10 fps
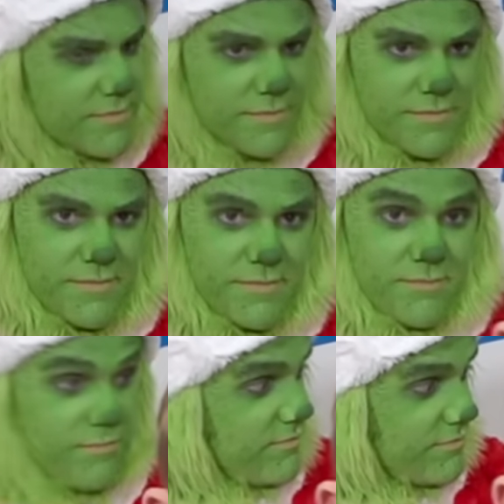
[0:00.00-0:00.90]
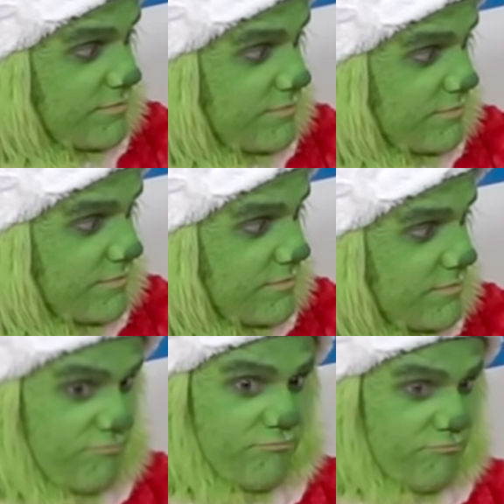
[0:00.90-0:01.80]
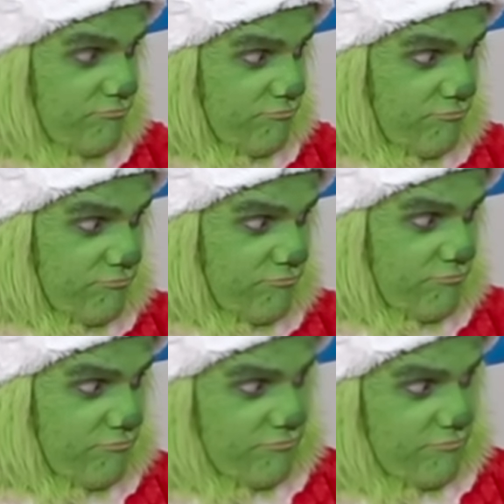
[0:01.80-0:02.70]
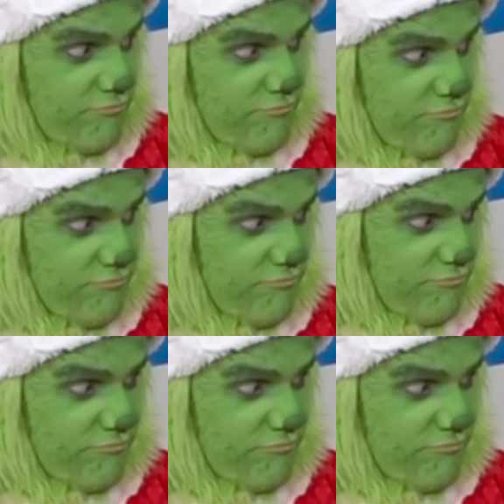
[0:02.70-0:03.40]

(silent)